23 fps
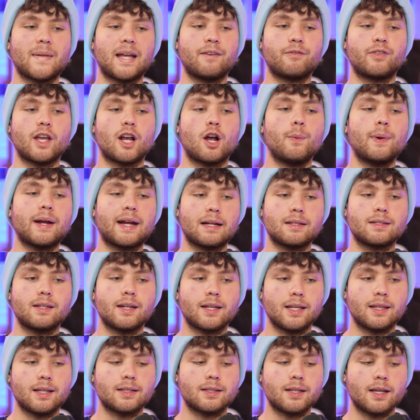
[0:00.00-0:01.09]
if they go against
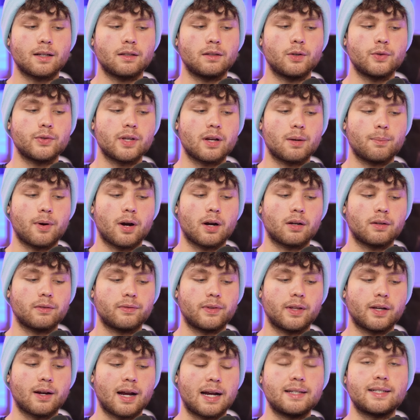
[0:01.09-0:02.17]
Nicki, that's like losing a part
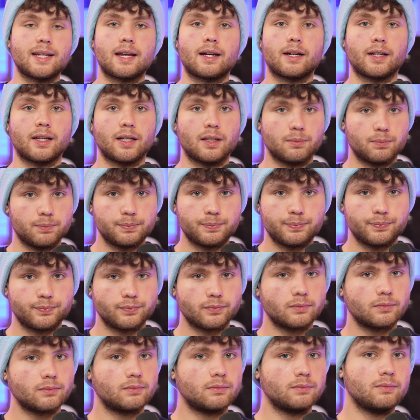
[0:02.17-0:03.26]
of their identity.
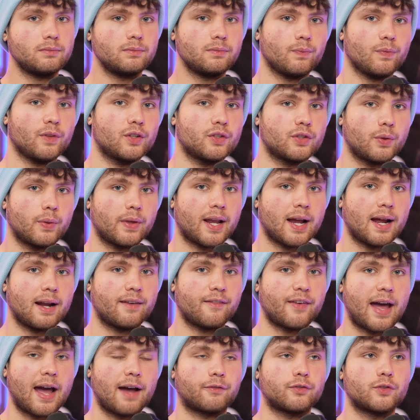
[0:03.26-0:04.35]
So they kind
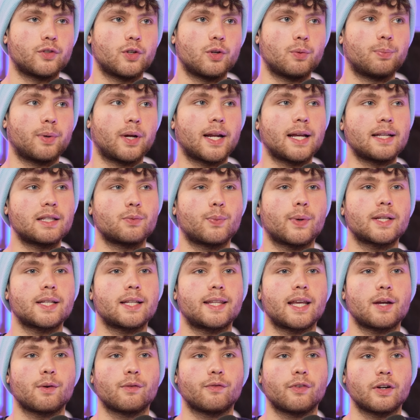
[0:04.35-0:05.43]
of have to. But it's weird
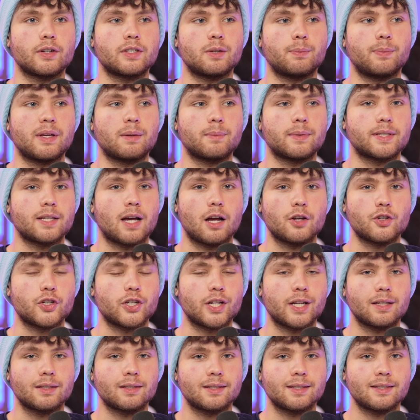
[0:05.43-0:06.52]
that they revert to being
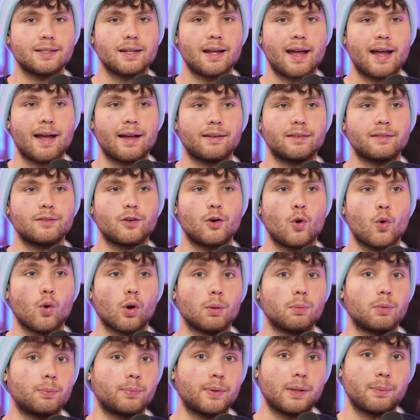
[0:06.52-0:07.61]
misogynist and
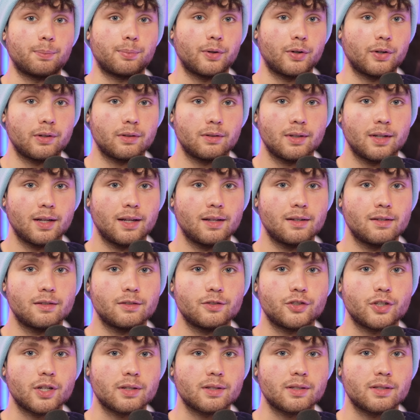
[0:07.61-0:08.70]
horrible people
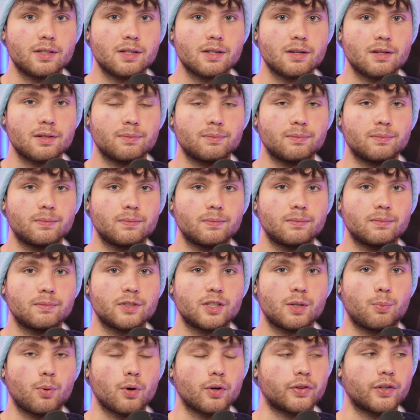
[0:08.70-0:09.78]
just to
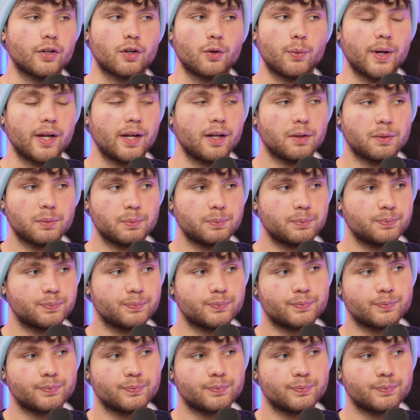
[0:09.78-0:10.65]
support their queen.